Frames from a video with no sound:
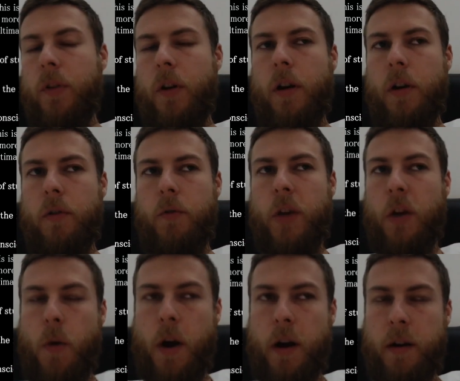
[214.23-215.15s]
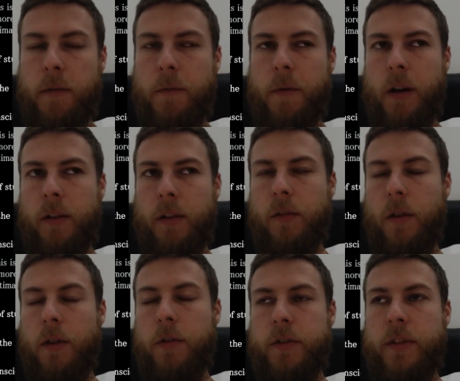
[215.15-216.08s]
are required for us to
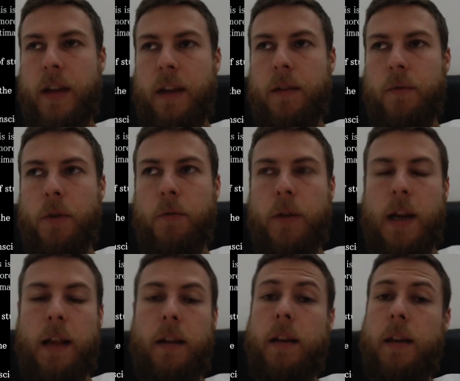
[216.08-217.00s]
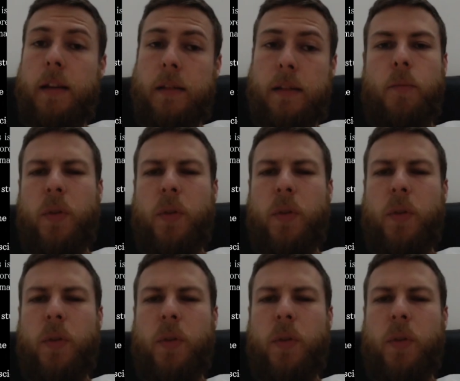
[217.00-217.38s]
understand what reality is,